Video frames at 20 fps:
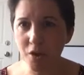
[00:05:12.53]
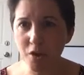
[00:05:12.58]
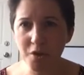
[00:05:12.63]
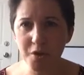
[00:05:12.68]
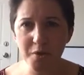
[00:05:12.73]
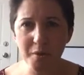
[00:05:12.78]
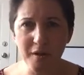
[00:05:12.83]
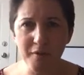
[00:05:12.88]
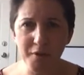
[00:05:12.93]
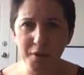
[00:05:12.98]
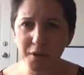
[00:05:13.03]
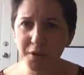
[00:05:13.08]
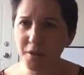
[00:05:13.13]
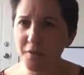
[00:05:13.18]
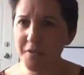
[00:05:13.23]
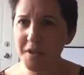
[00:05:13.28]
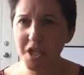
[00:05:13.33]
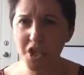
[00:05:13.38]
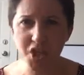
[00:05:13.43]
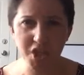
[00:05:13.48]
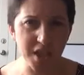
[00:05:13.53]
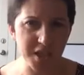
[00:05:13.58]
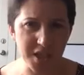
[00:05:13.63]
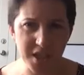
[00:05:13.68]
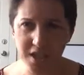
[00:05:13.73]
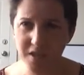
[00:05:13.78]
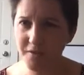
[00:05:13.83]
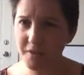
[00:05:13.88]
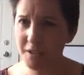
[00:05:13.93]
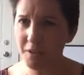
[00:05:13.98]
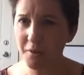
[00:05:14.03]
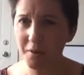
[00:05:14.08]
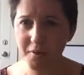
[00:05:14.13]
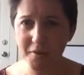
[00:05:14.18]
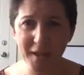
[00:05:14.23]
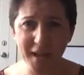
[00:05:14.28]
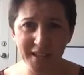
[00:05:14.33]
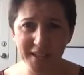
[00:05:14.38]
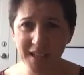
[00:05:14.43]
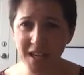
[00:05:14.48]
oh, you have a lot of initiative and all
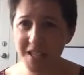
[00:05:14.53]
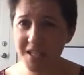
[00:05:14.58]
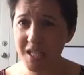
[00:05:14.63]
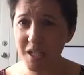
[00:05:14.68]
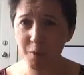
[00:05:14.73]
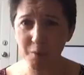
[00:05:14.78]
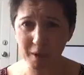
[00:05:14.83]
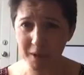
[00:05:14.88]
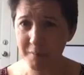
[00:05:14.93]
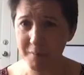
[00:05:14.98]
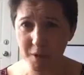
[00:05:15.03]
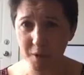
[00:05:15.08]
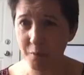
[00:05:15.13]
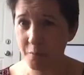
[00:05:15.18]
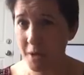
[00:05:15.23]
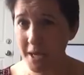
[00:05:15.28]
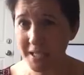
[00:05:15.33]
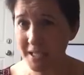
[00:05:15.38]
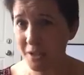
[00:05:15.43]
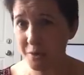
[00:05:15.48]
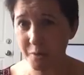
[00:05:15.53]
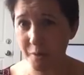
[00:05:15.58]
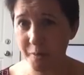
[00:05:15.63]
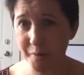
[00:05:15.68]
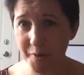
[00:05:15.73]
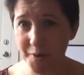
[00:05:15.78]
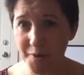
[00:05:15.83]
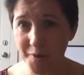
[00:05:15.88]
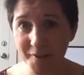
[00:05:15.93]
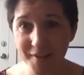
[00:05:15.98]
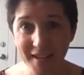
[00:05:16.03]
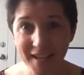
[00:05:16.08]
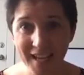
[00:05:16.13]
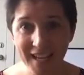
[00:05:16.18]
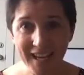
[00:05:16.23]
of that, and I think you can be a great entrepreneur.